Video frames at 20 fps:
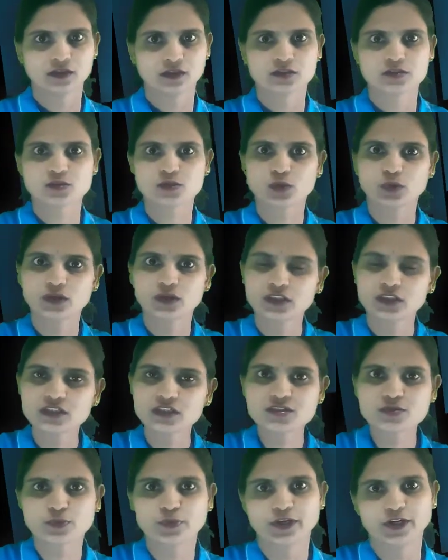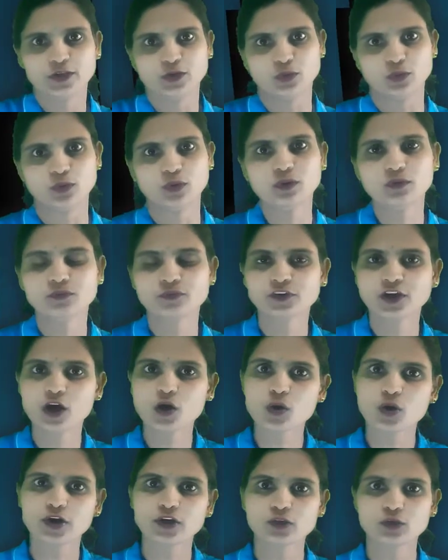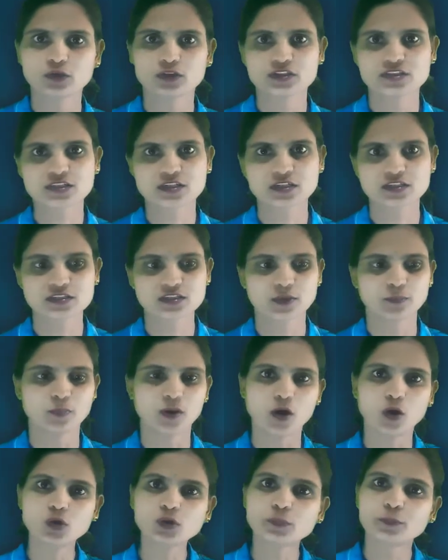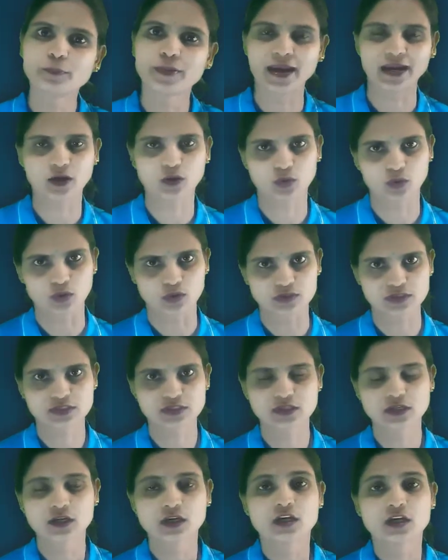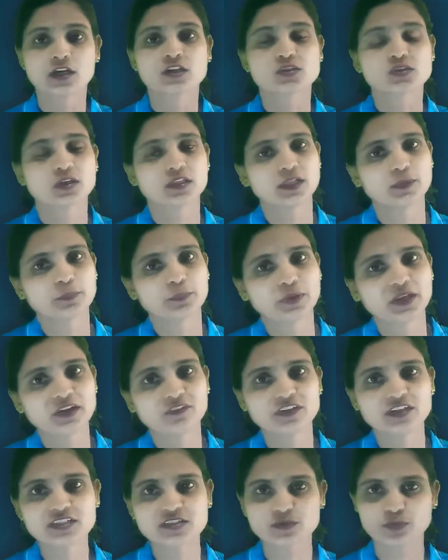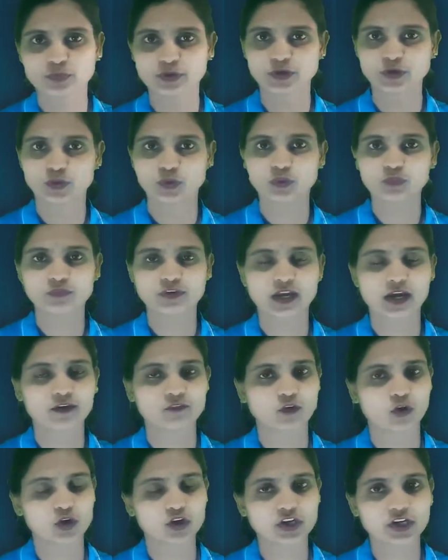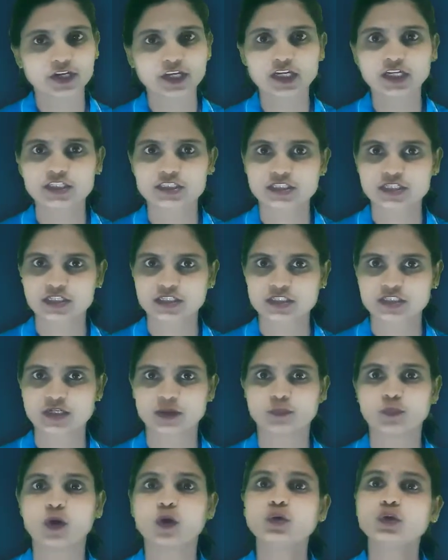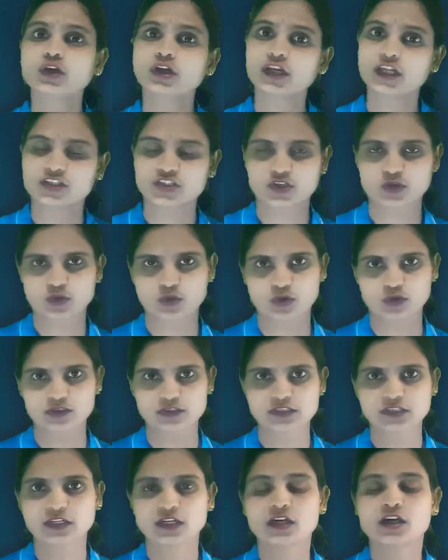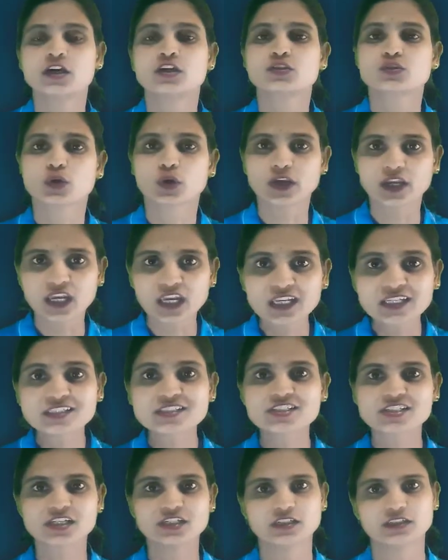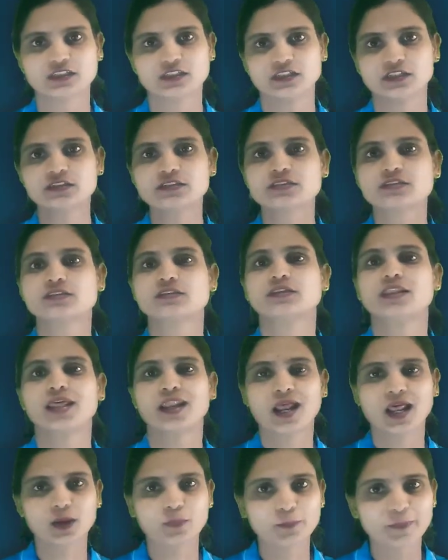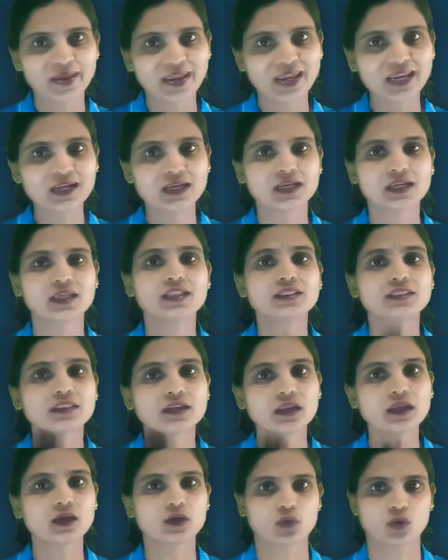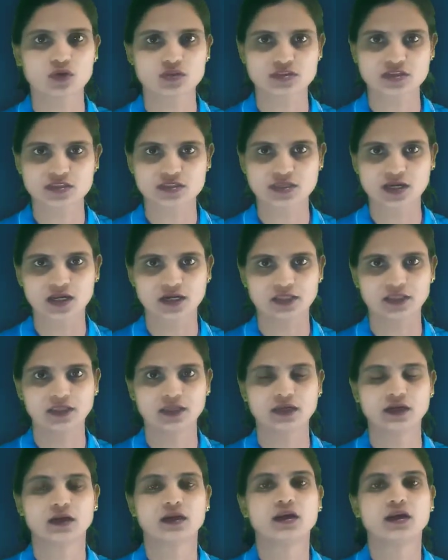So in this video, we are going to discuss about back cross. So in the previous video, we have already discussed about test cross. So in genetics, there are mainly three crosses are there.